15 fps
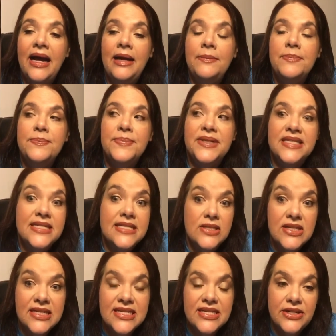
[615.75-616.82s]
I'm
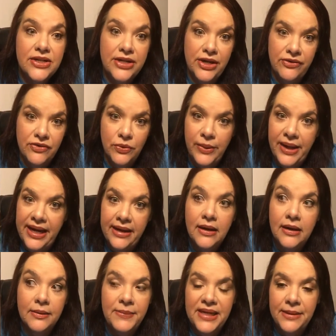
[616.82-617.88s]
still considered
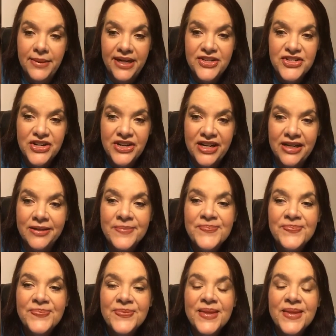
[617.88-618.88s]
overweight on the BMI chart,